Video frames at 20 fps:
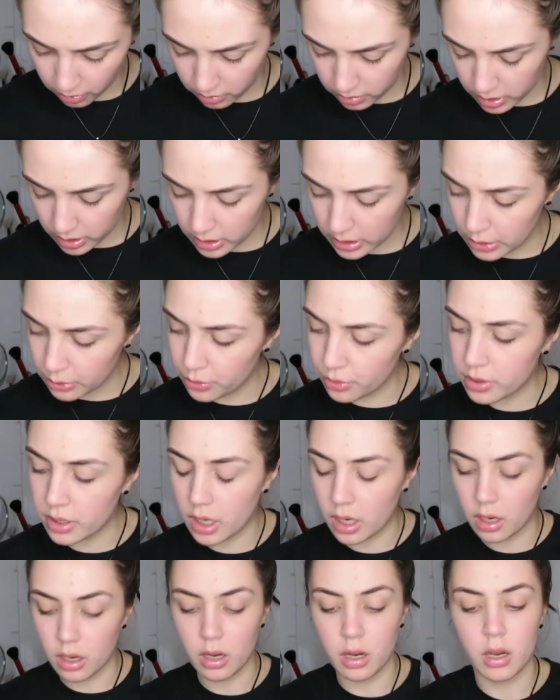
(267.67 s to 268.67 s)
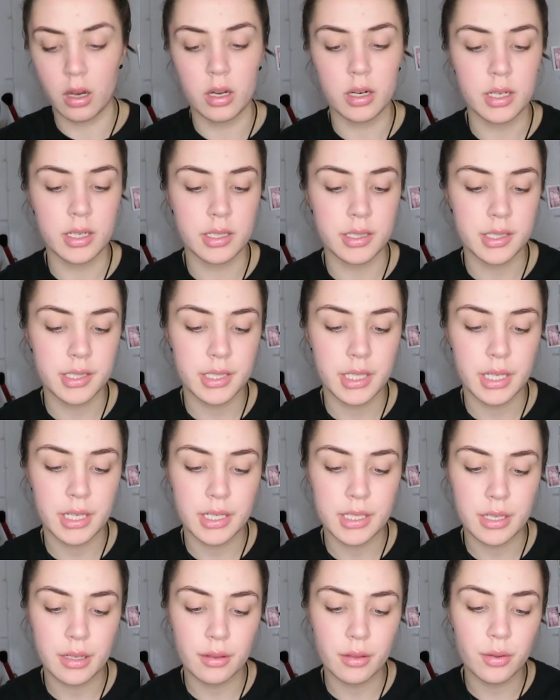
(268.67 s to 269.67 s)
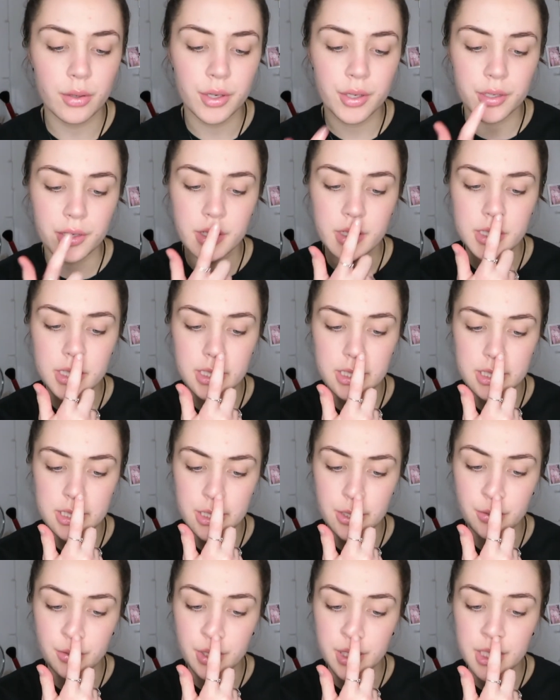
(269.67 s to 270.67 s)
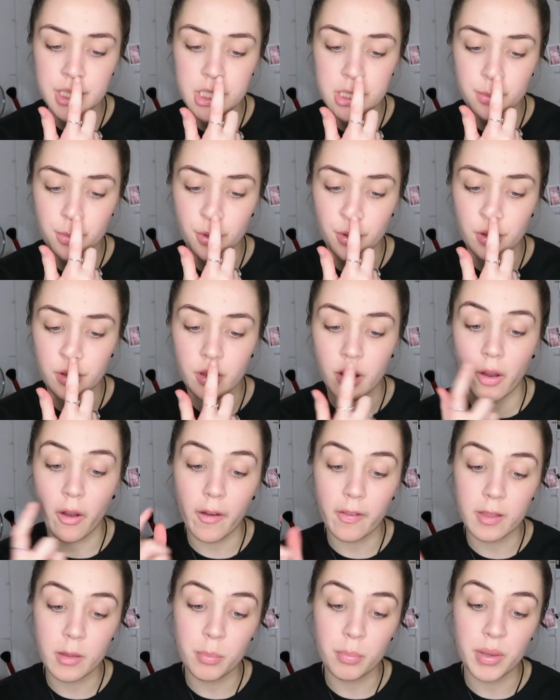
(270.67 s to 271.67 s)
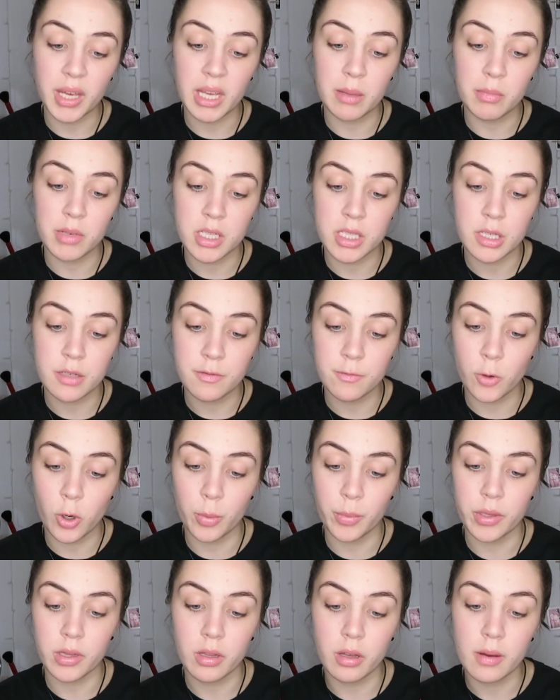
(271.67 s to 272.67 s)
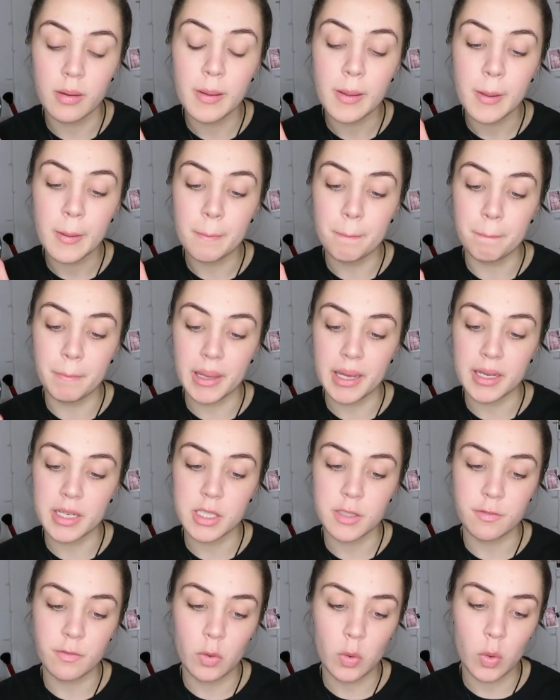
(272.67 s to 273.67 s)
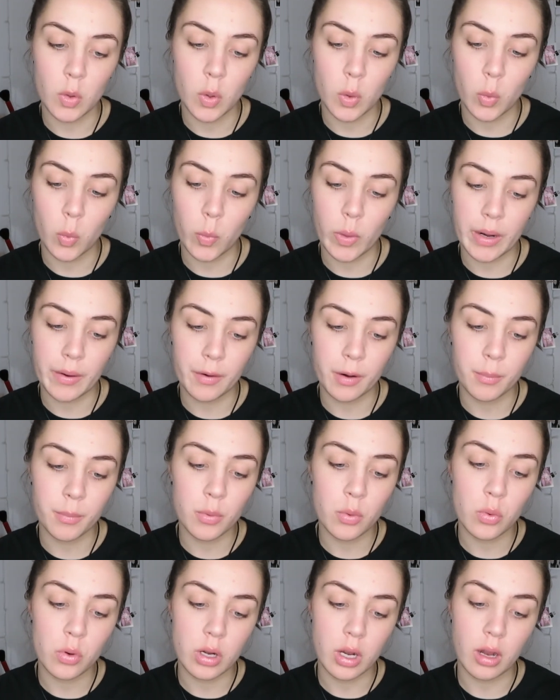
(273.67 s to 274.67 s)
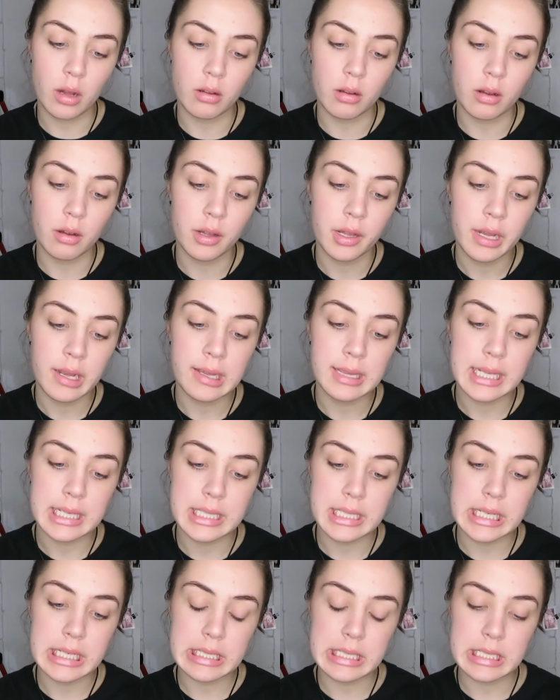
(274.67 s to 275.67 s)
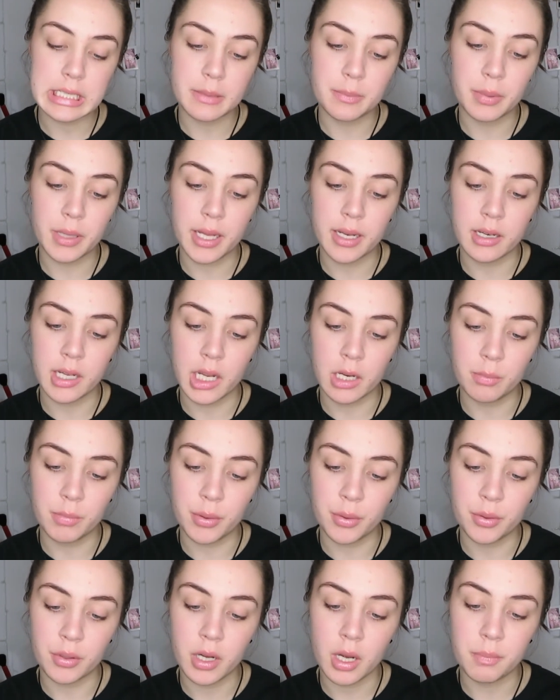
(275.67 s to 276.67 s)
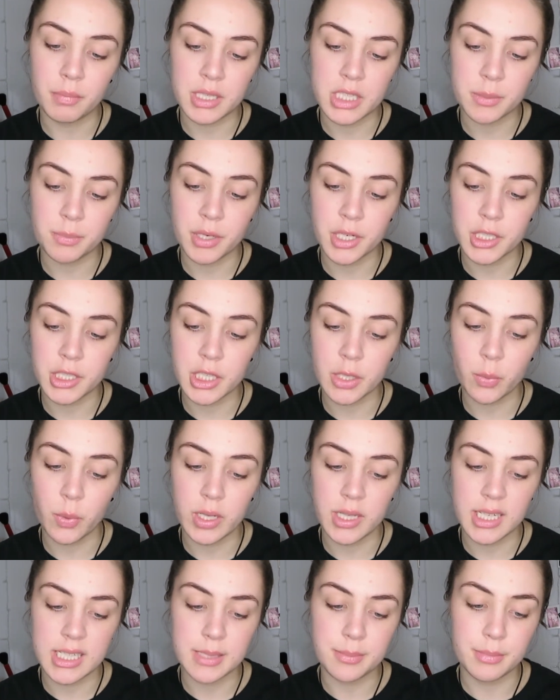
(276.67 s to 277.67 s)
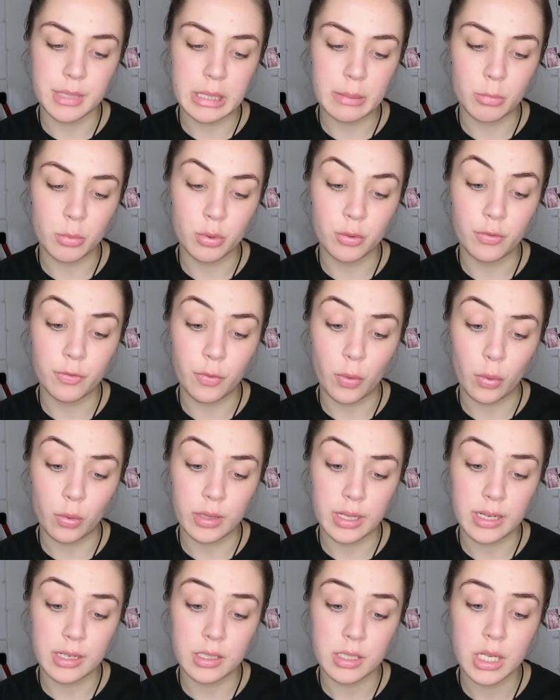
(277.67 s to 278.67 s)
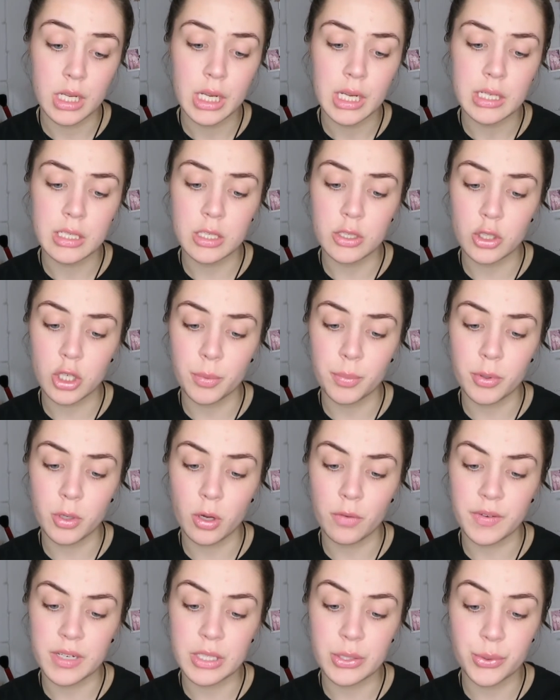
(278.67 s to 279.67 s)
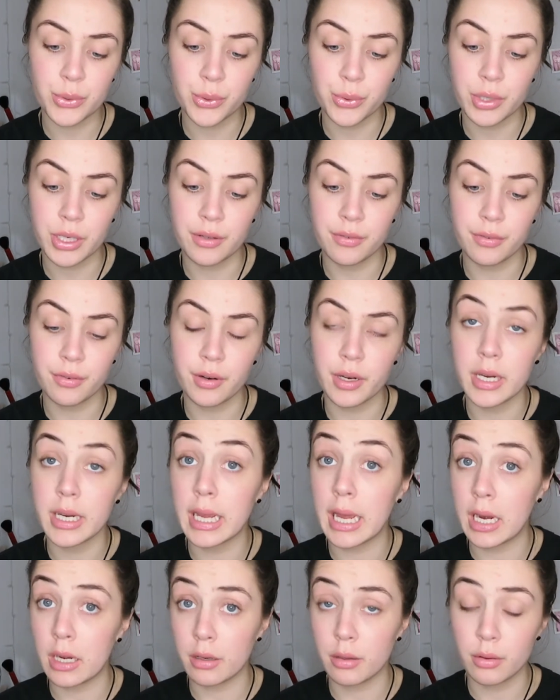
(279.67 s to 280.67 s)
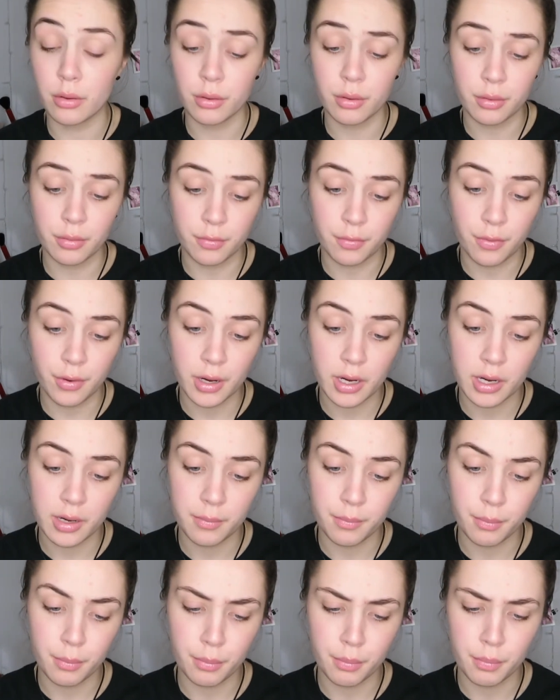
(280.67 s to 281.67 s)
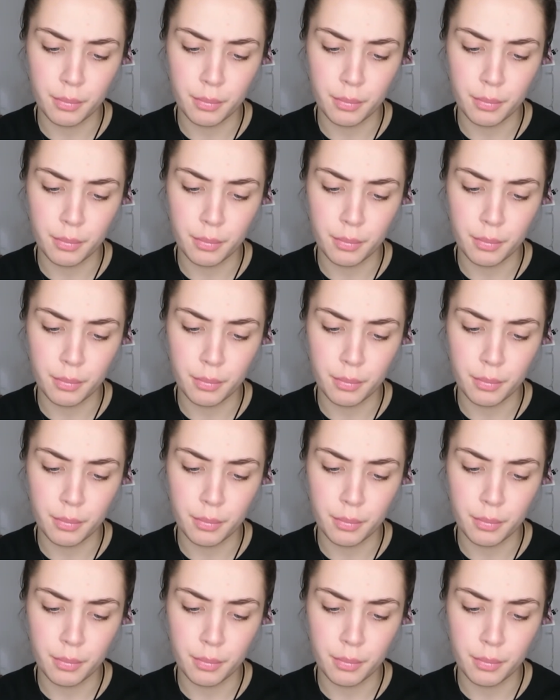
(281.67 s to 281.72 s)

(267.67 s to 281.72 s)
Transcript: on the little card it says Luna's silky smooth highly pigmented formula makes for wearable color that's easy to blend and build up, especially when there's minimal fallout. To top it off, it's cruelty free and gluten free.